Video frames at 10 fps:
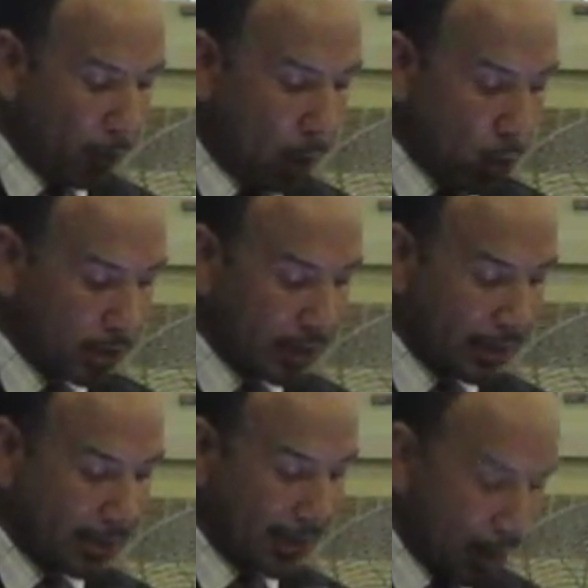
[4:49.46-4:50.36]
for hosting
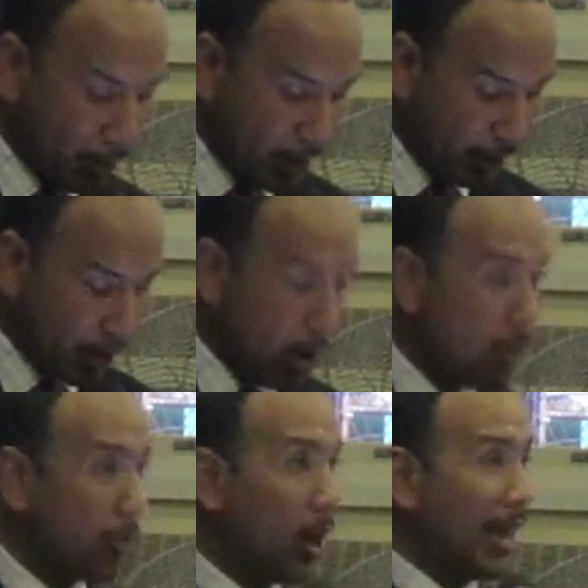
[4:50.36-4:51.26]
this hearing,
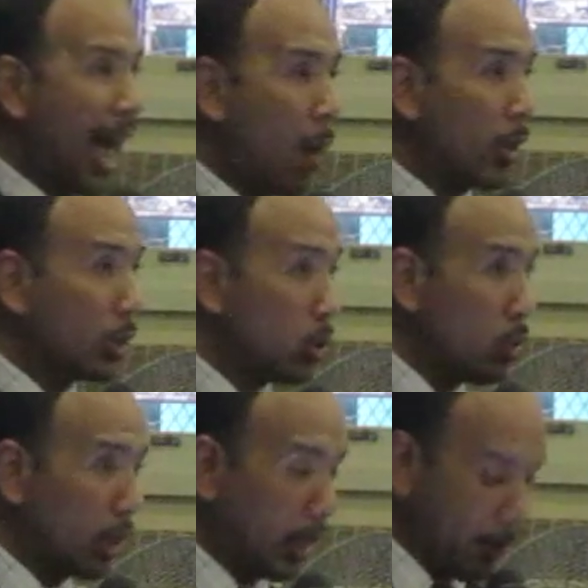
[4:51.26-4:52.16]
for allowing
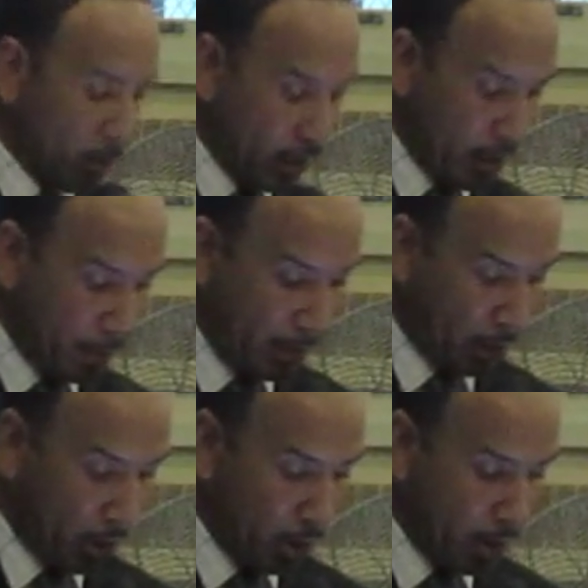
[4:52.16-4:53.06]
you, the community, to be
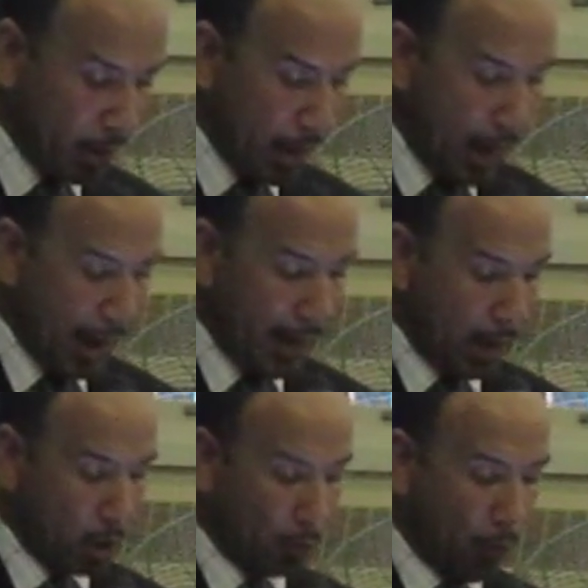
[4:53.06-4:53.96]
heard, and I
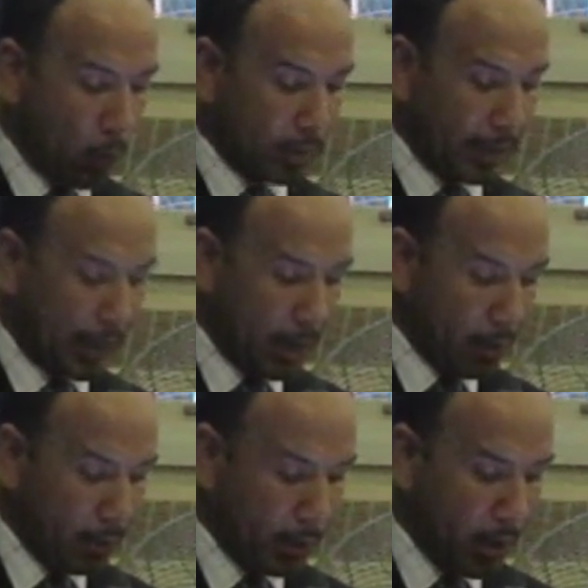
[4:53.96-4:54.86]
look forward to
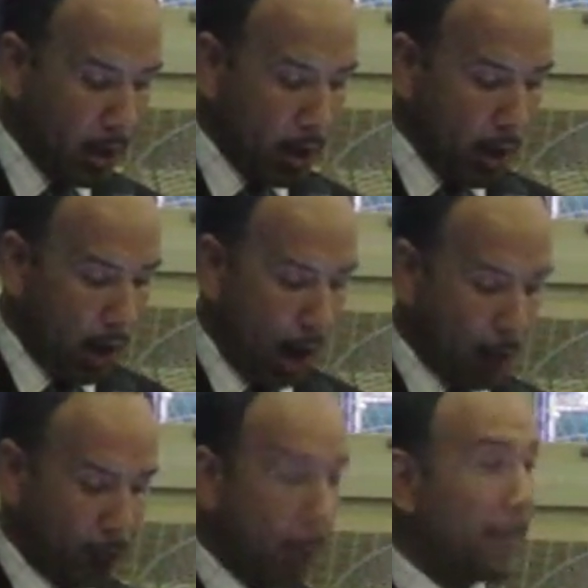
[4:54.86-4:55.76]
hearing
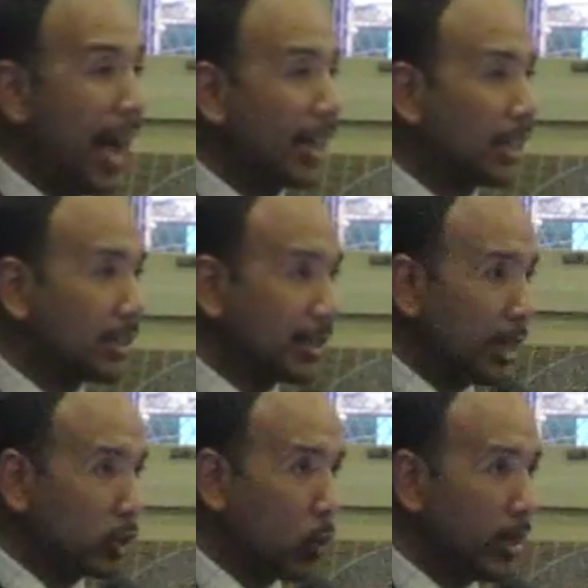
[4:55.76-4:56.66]
from my
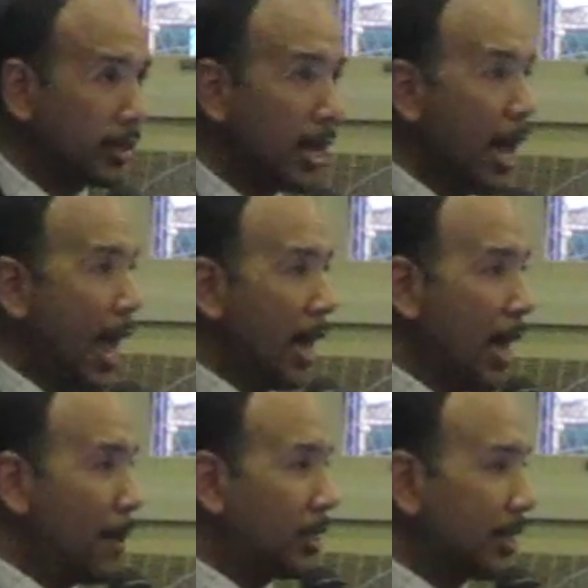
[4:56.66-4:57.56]
constituents. And
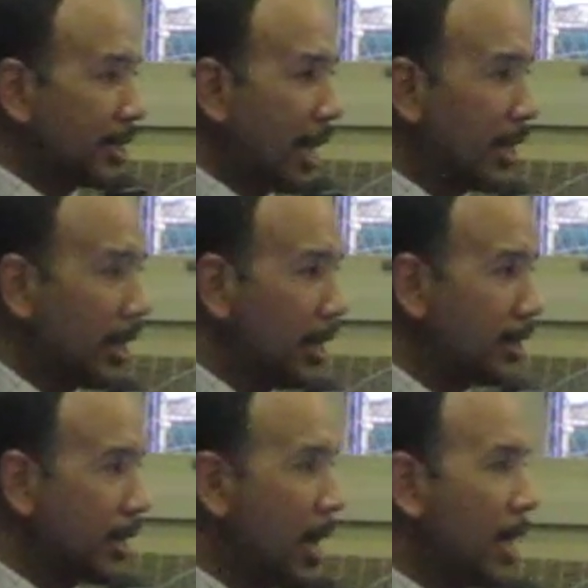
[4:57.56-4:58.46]
let me just say
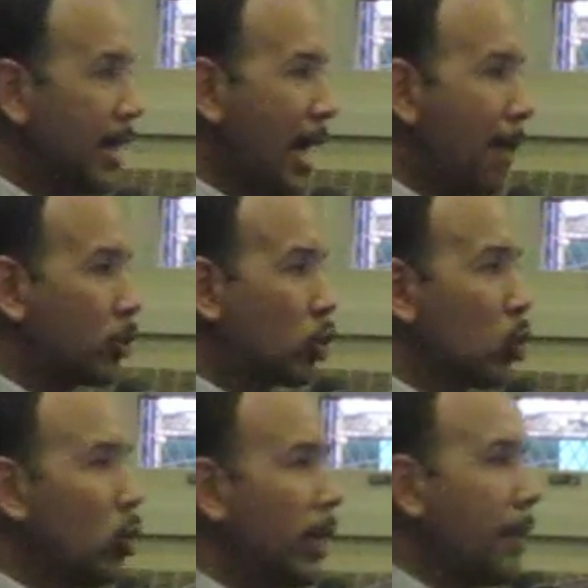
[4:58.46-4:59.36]
this, that I'm
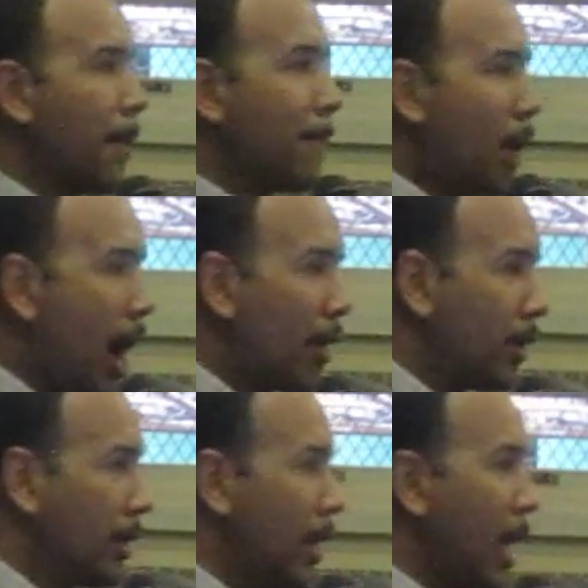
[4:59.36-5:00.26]
truly
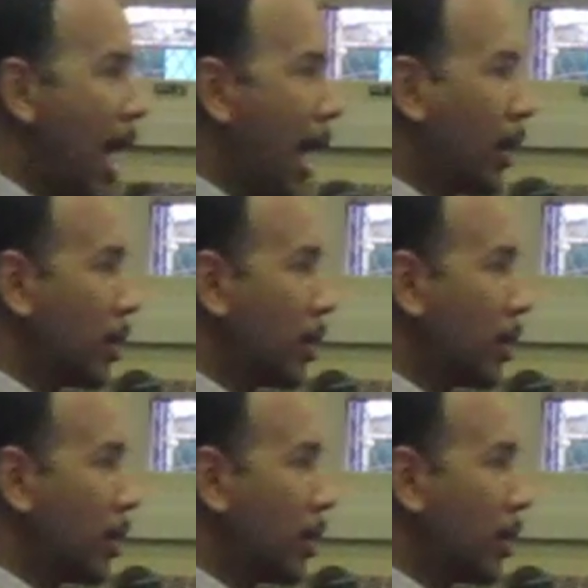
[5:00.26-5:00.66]
bothered and